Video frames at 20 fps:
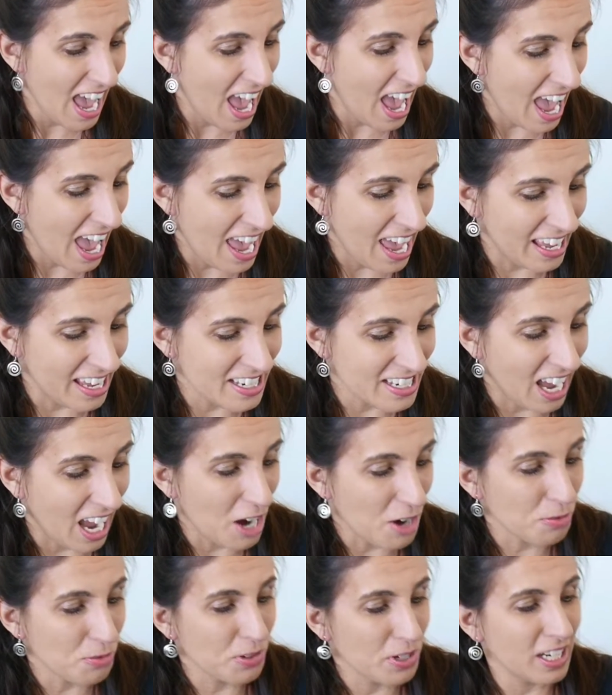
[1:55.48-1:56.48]
And
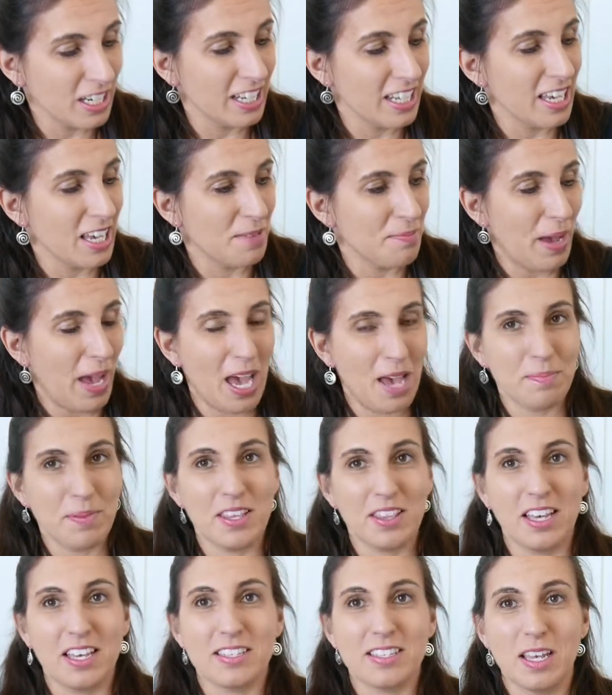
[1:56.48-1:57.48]
I really am
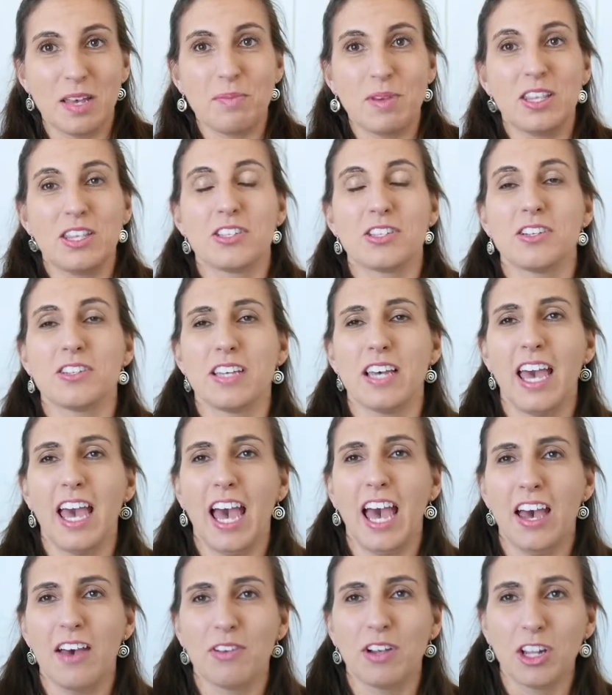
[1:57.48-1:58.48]
happy they sent me this because I
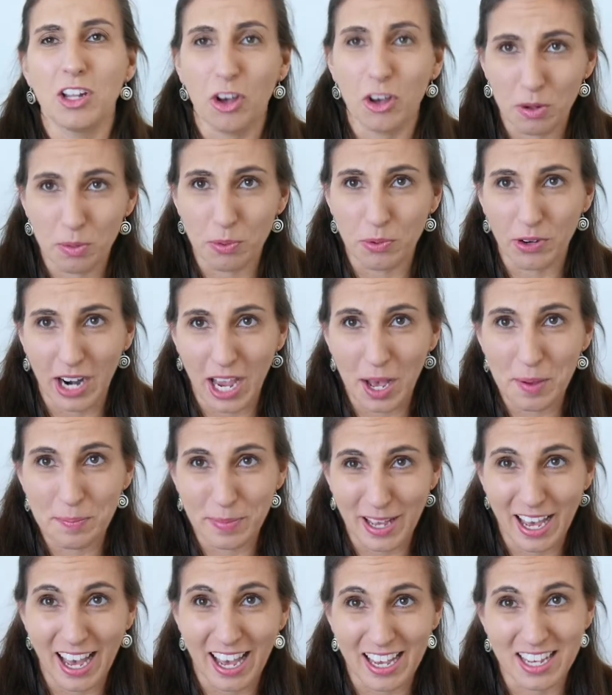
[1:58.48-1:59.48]
have a lot of brown
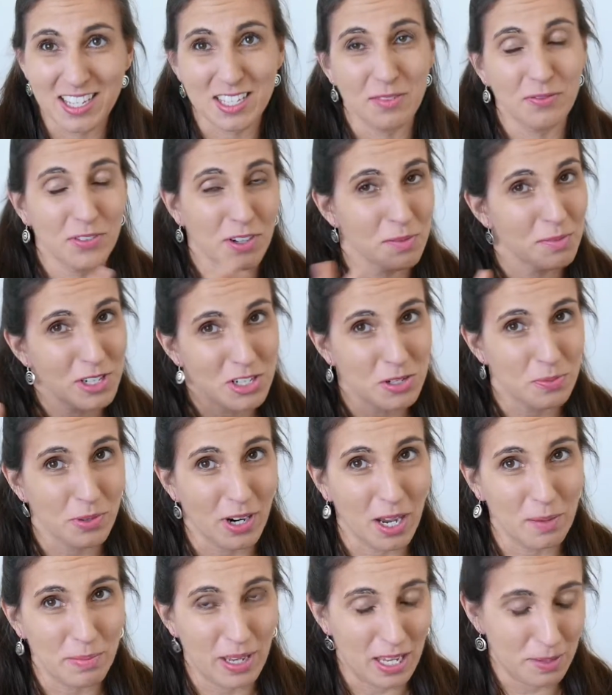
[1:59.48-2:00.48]
bags. I'm very much a
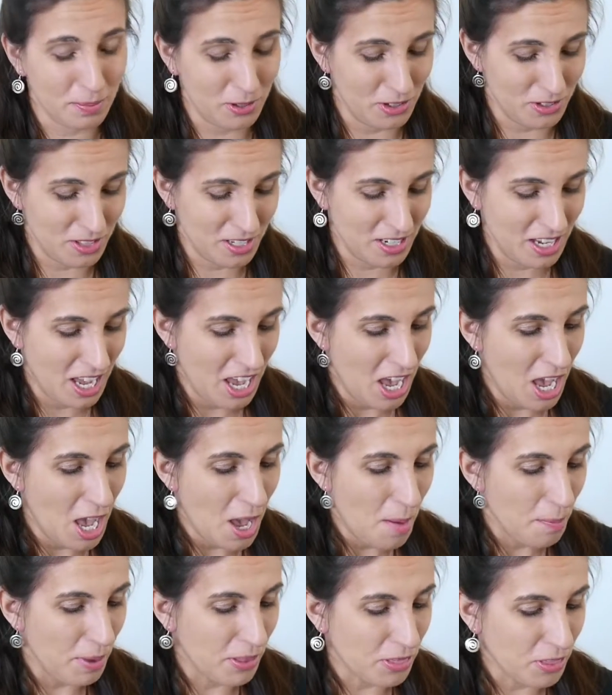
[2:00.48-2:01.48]
brown bag person.
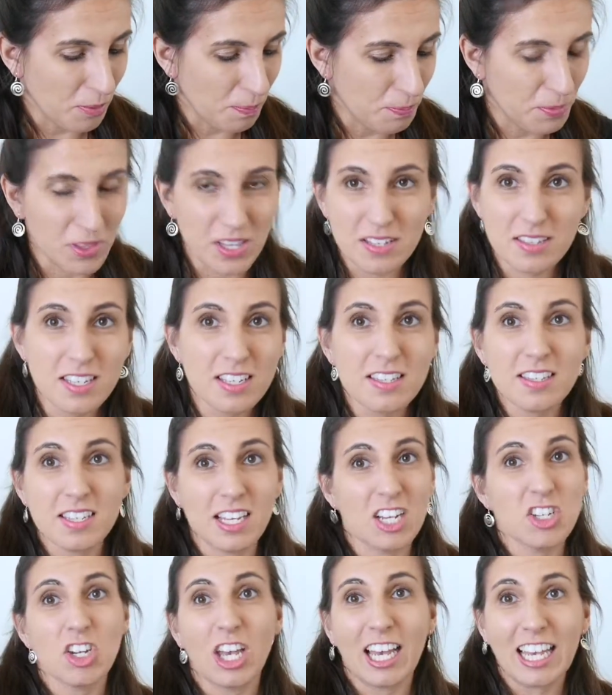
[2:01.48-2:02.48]
But this is
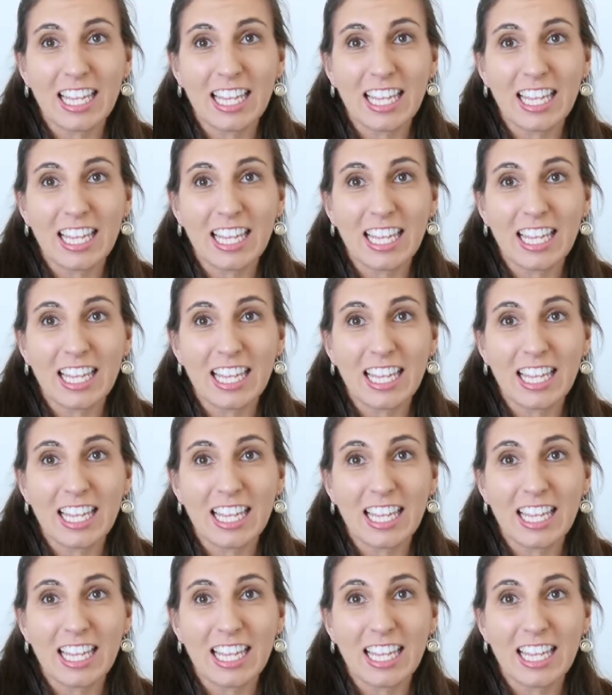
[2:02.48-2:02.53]
such a